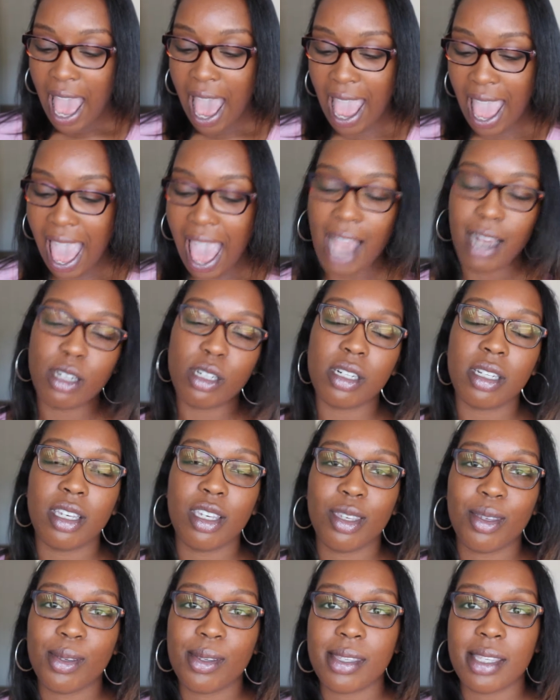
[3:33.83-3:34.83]
I
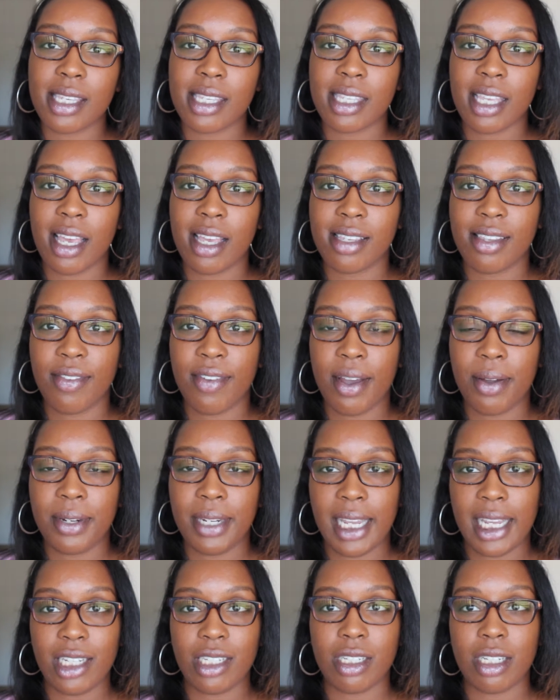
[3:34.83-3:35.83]
actually use these as
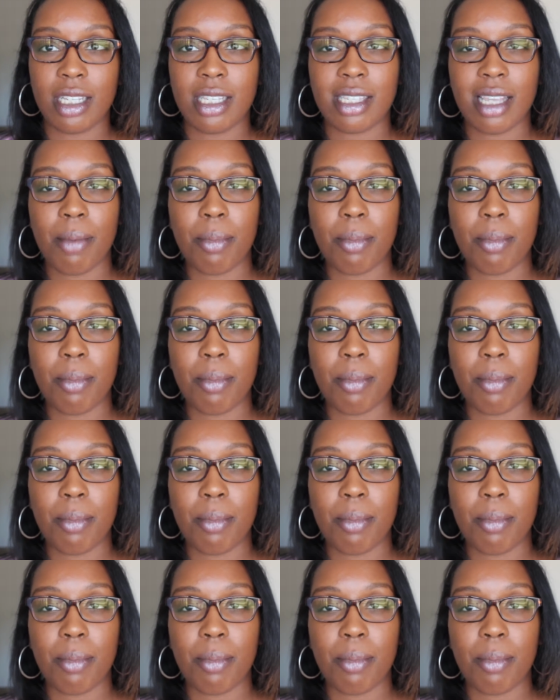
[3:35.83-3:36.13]
foundations.